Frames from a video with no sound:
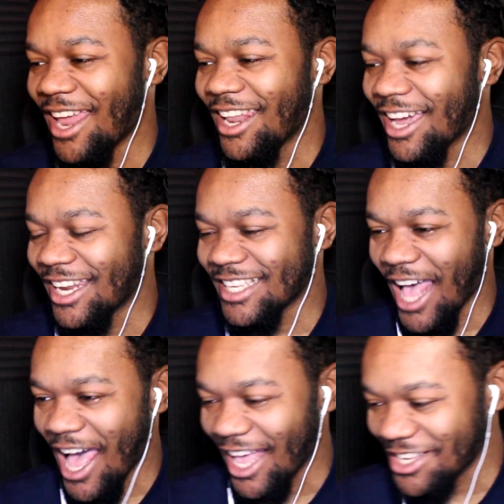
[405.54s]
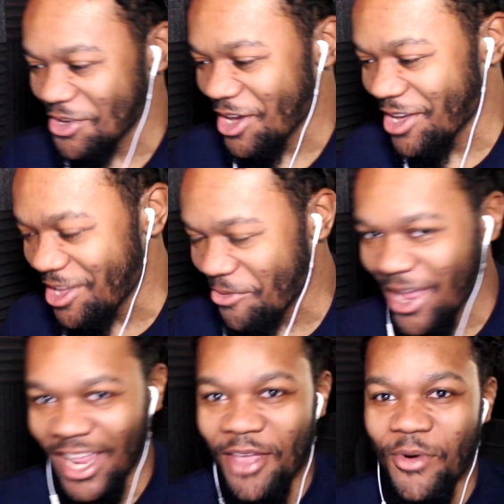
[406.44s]
at that look in his eyes. Hugo, he
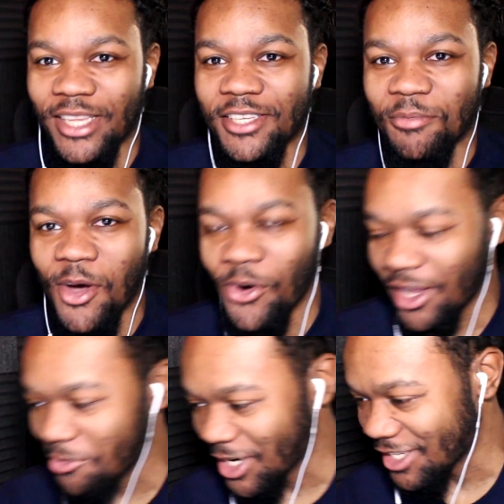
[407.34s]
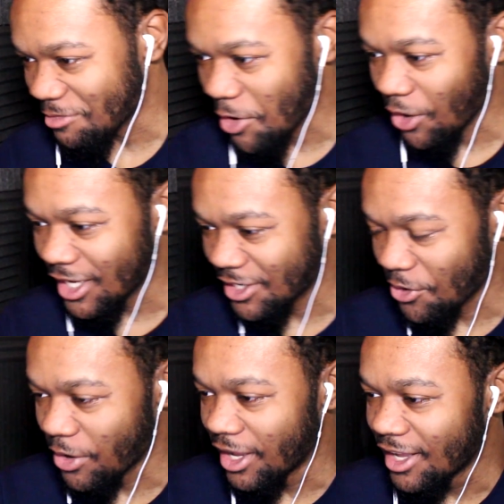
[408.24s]
with it. He went to smoke. He went to smoke. Let's
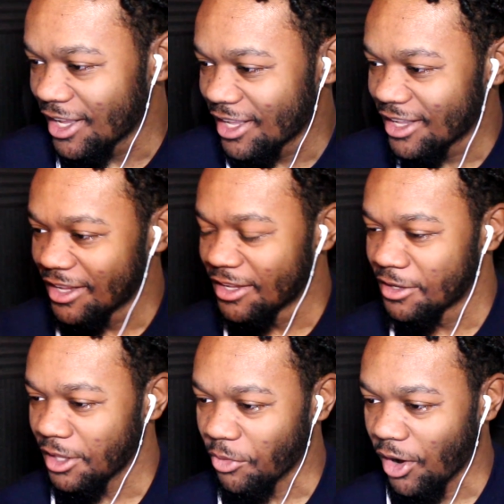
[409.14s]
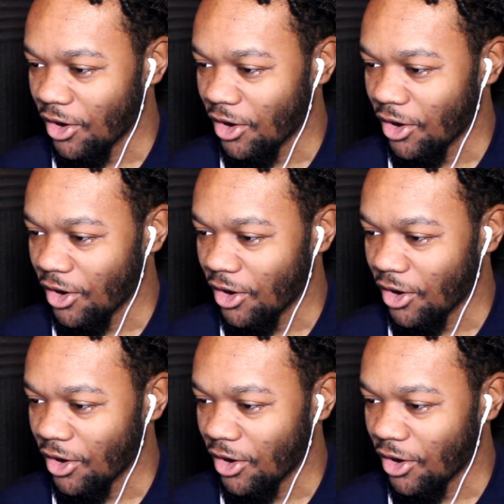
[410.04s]
do it. He went